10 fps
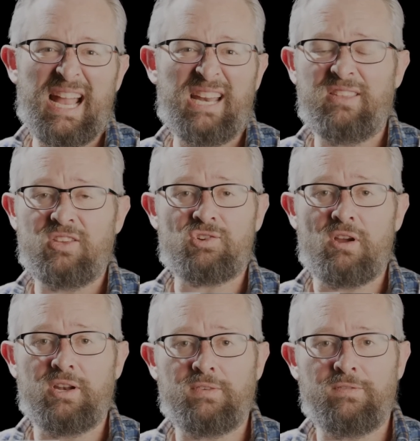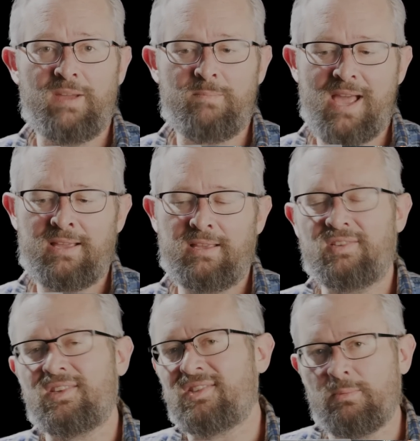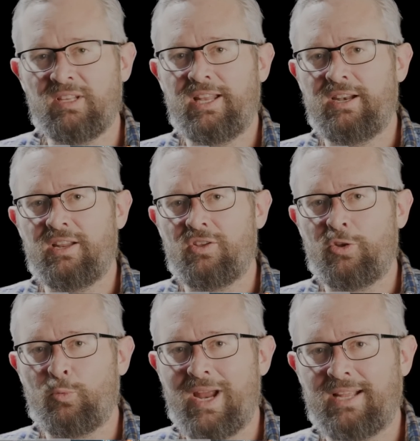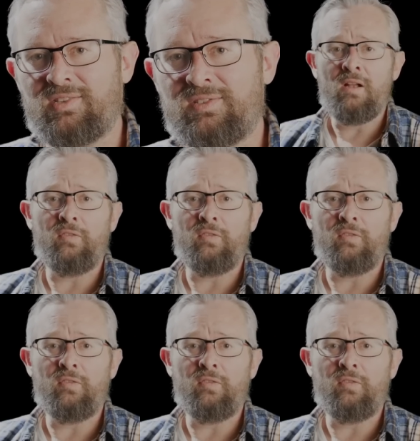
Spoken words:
Anything strong enough to fight back is assimilated into their ranks.